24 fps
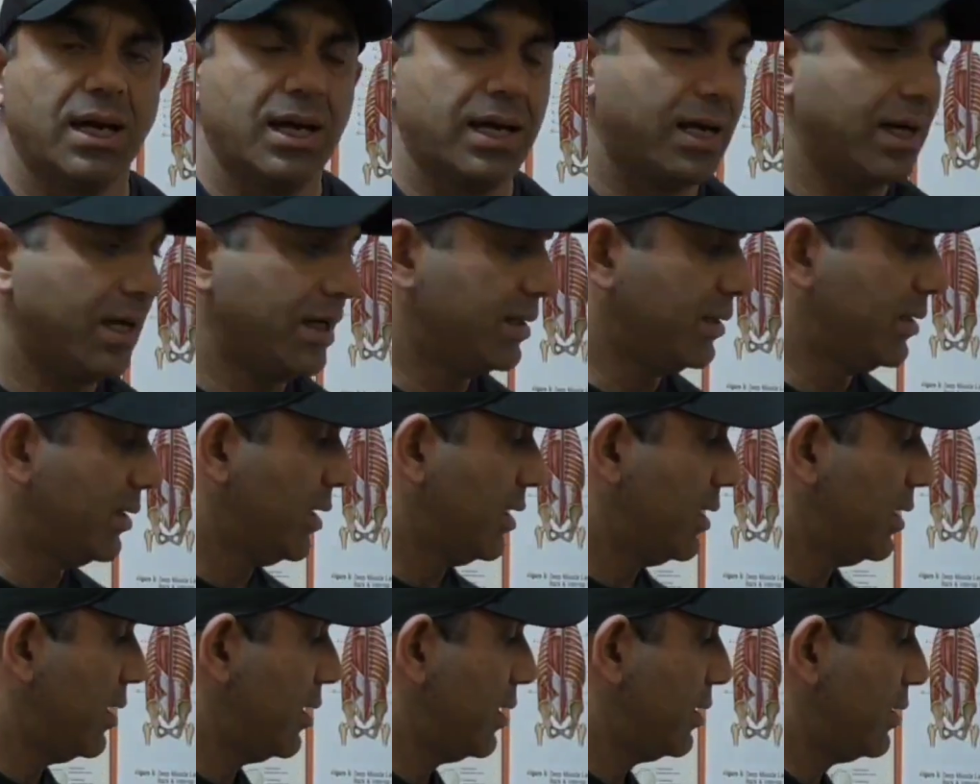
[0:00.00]
and
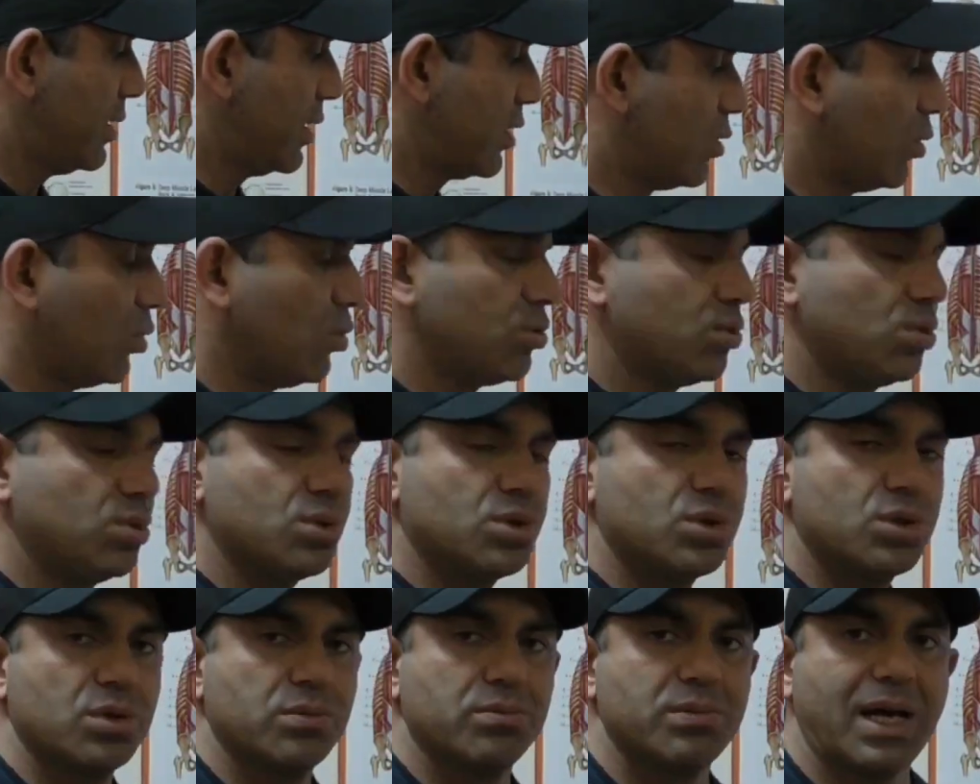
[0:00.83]
the
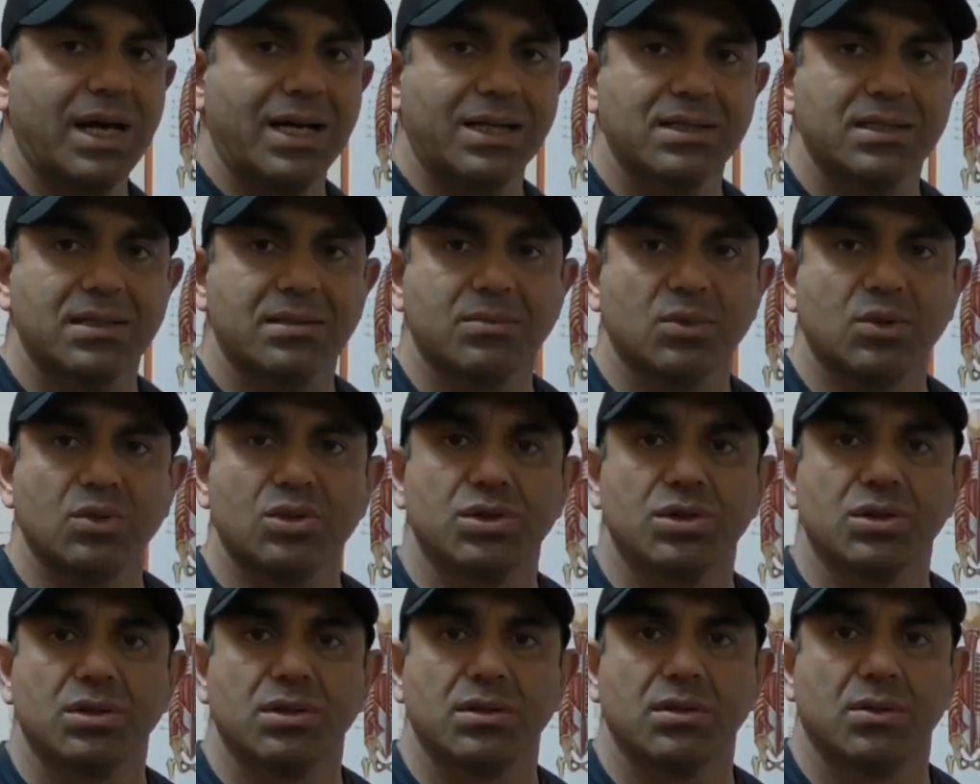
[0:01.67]
gluteus
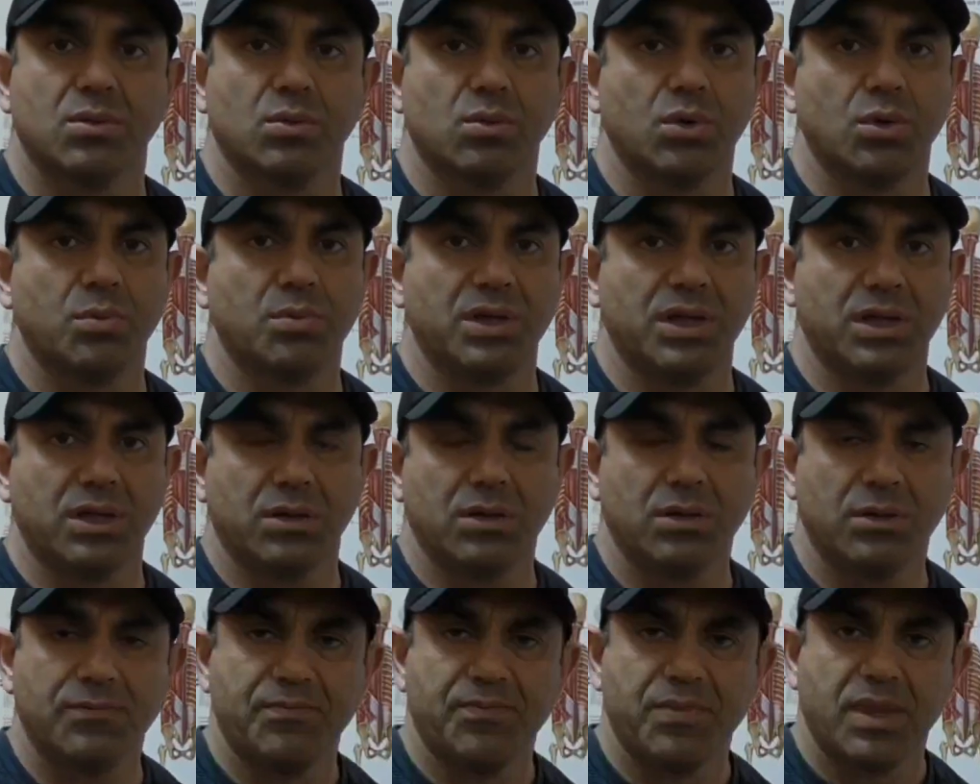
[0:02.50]
maximus will
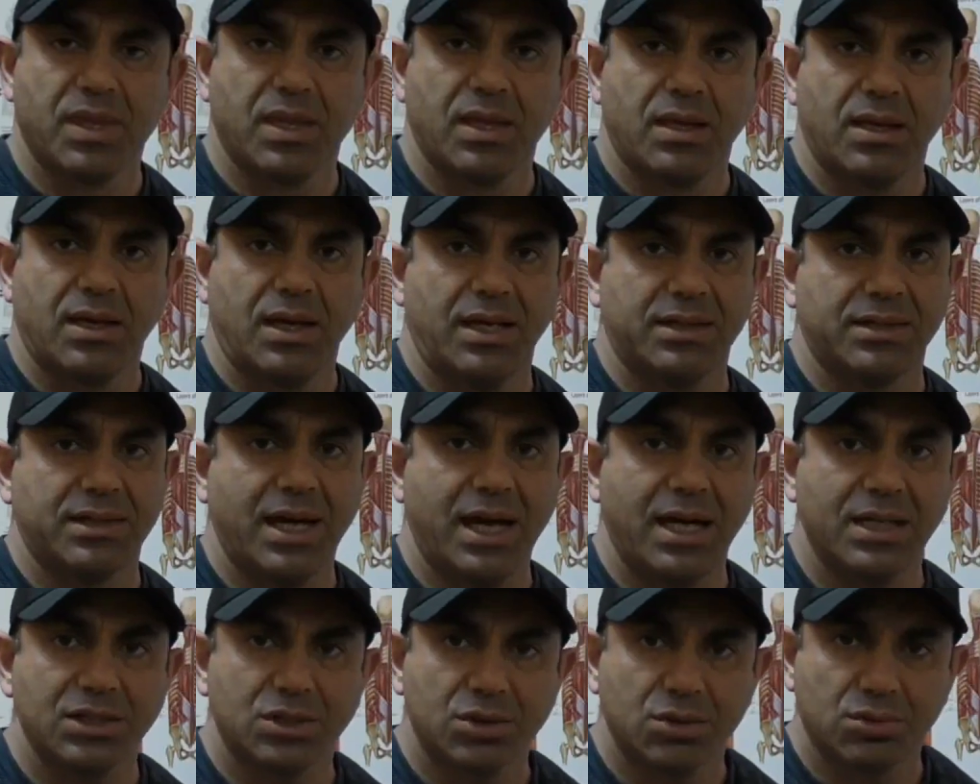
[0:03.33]
be
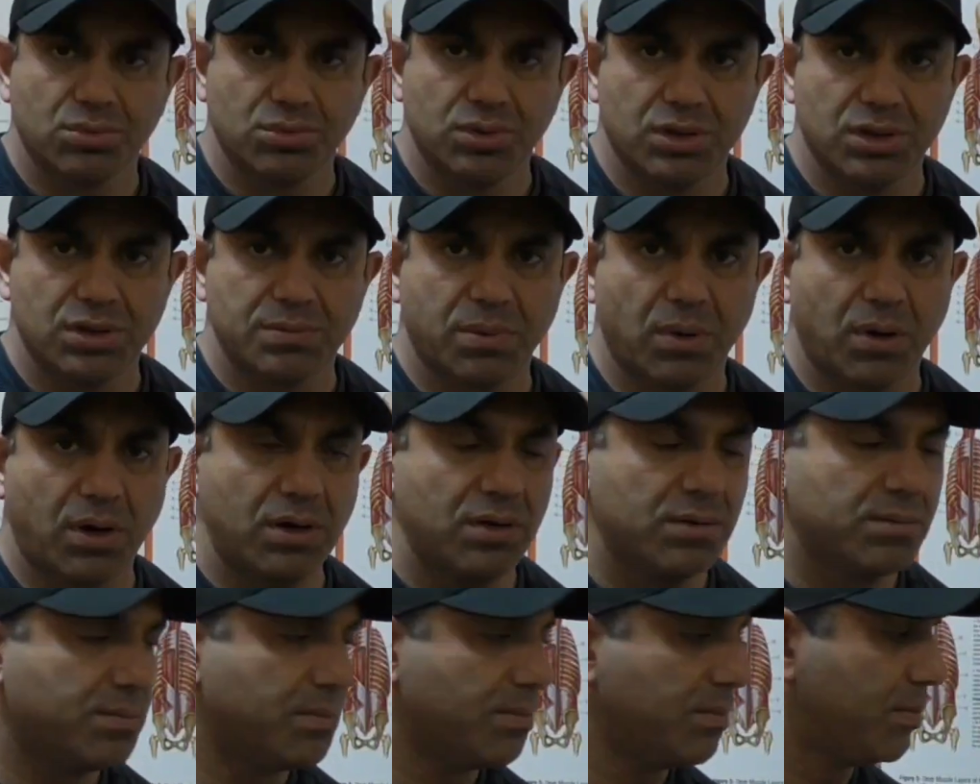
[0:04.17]
attached to this
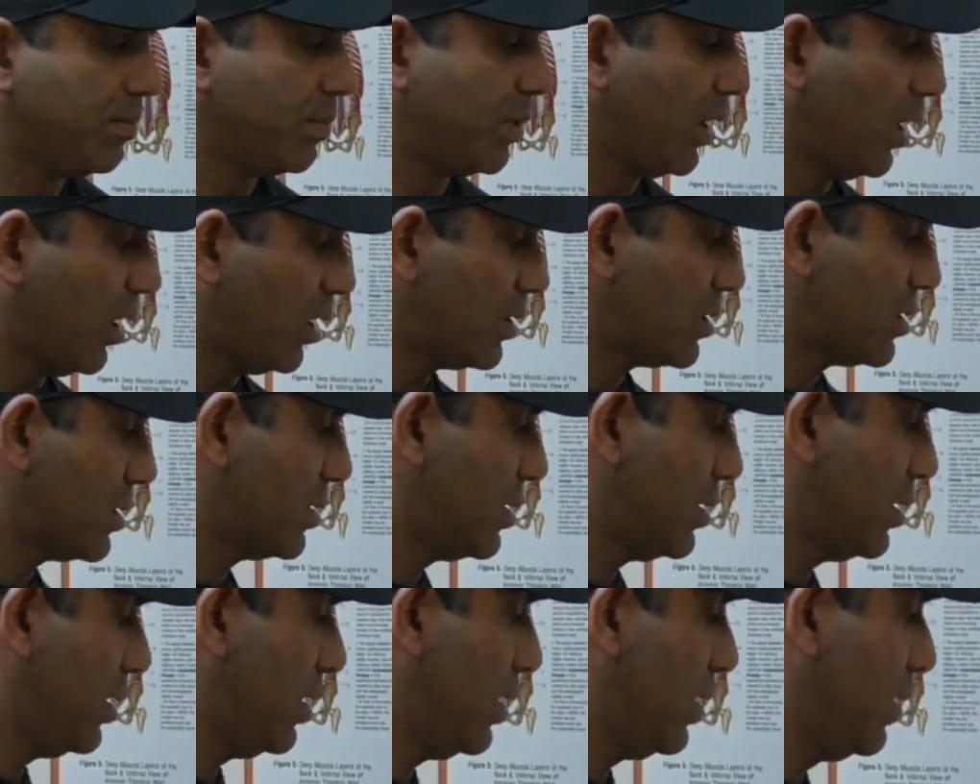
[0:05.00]
part,
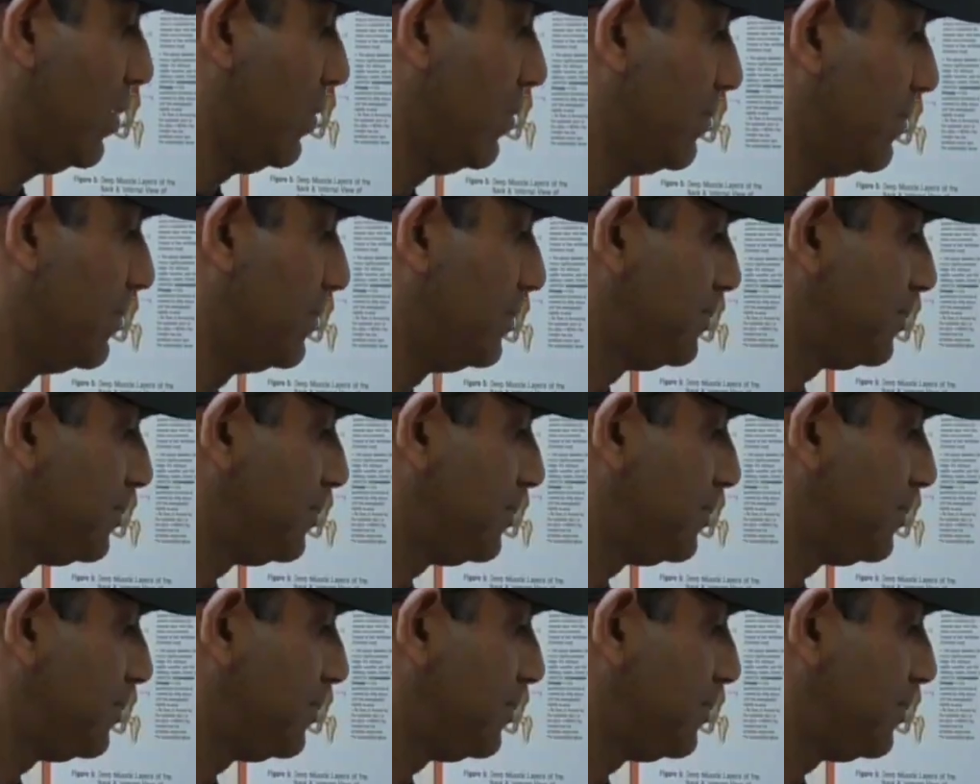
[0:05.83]
plus the